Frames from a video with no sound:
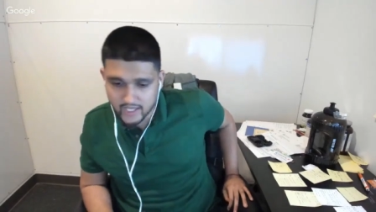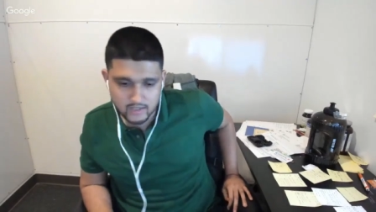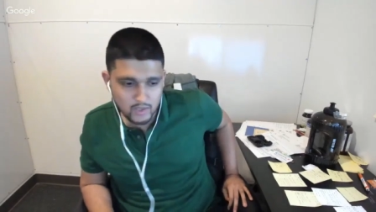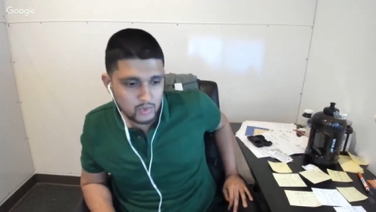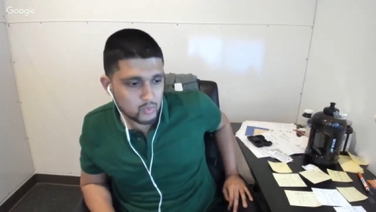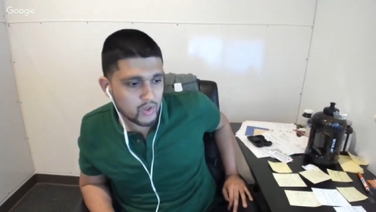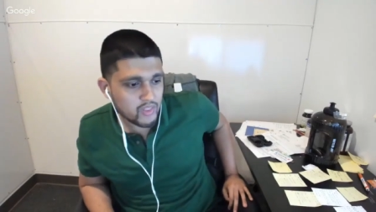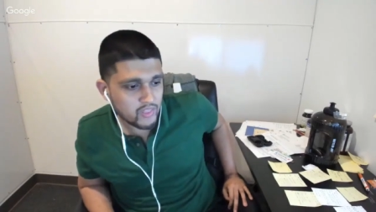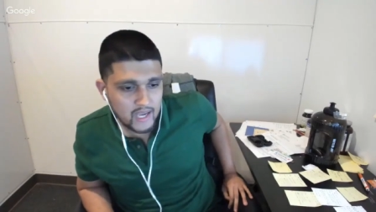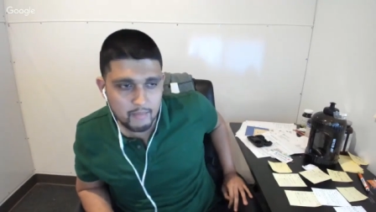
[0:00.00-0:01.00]
Like there was
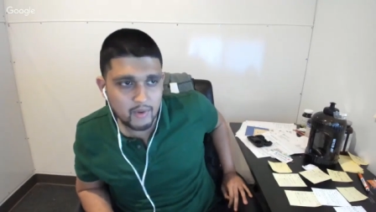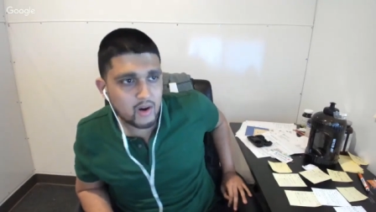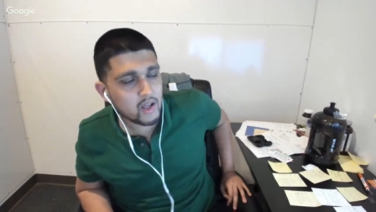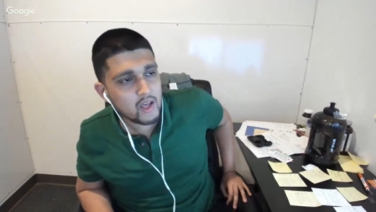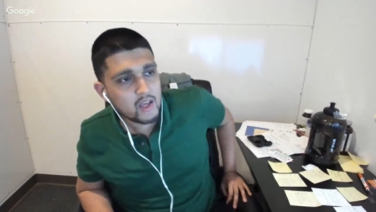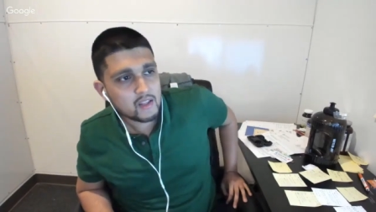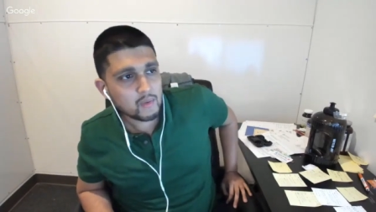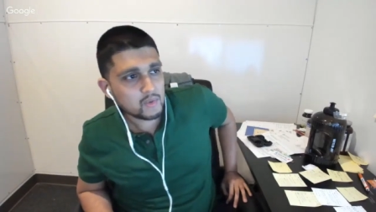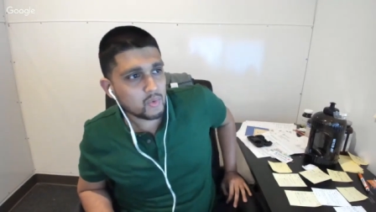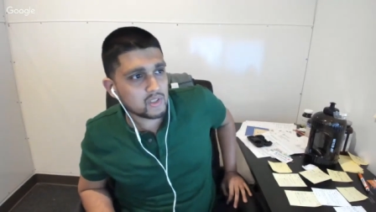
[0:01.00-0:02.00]
one thing I bought.
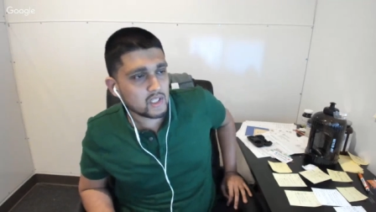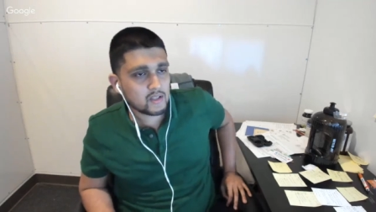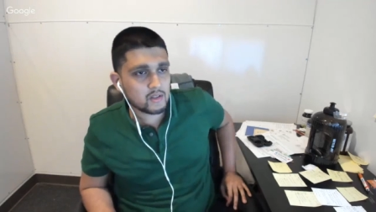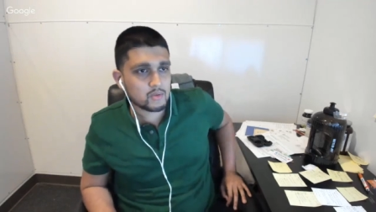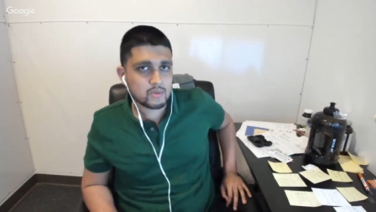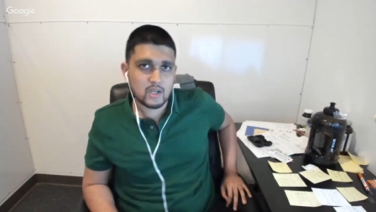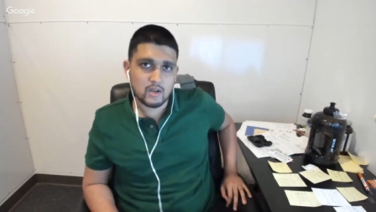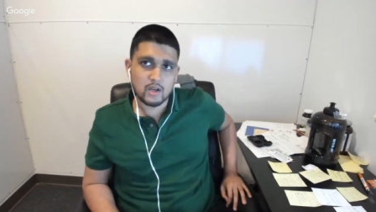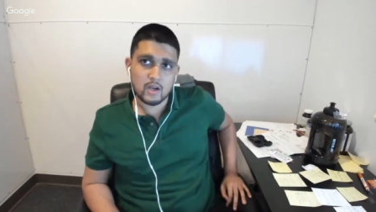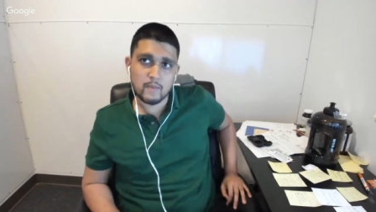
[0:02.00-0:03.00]
There was one thing
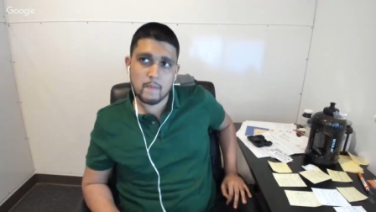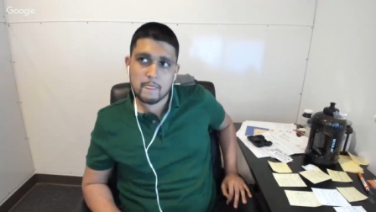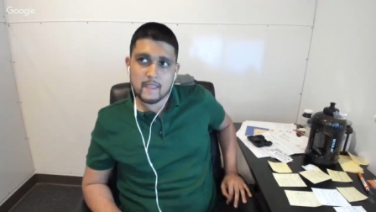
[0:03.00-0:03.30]
uh,